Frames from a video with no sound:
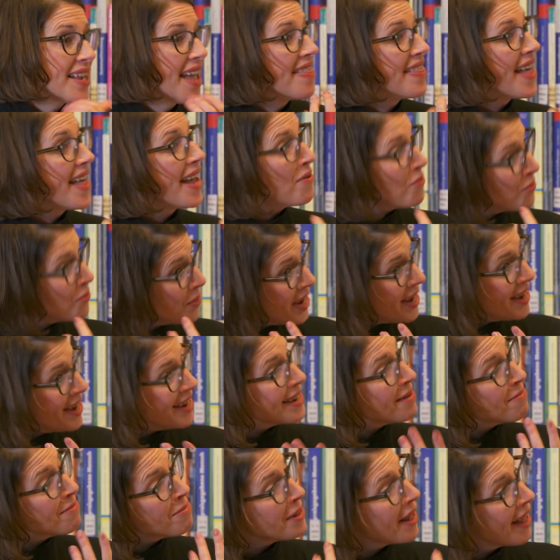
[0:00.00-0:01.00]
and that we
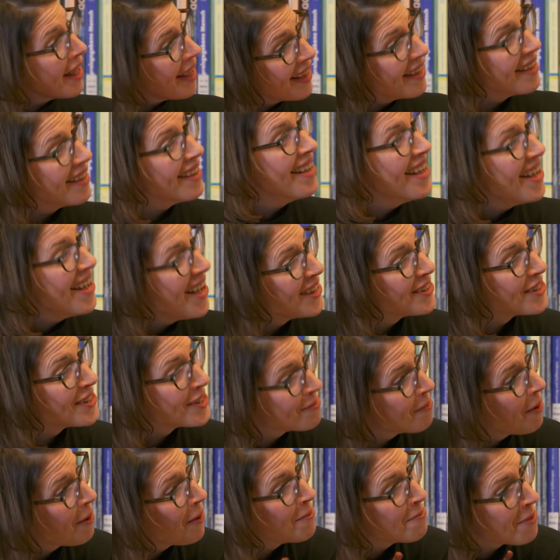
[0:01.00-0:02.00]
can play a
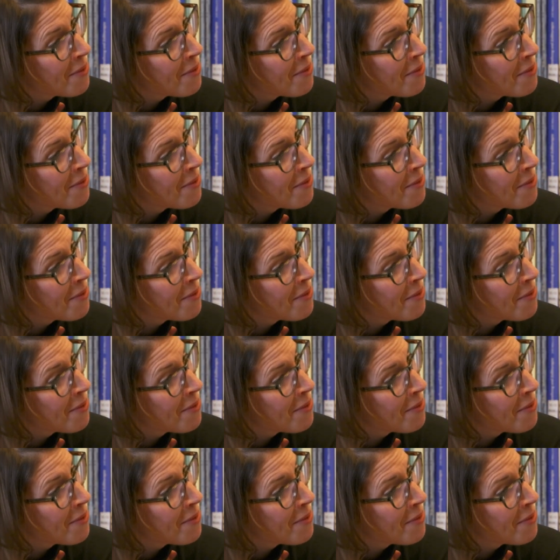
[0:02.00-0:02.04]
small